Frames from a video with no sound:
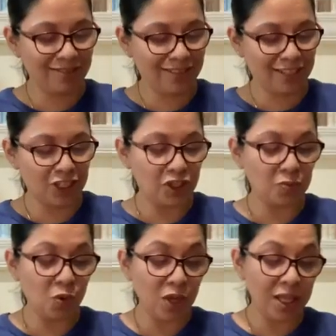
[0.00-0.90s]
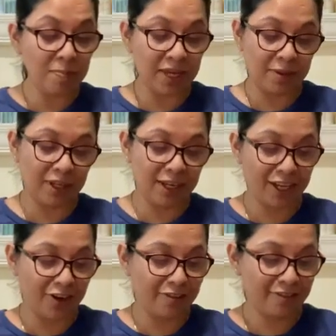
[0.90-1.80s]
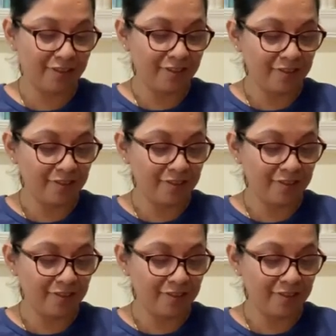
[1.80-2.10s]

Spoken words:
because there's more than me in here.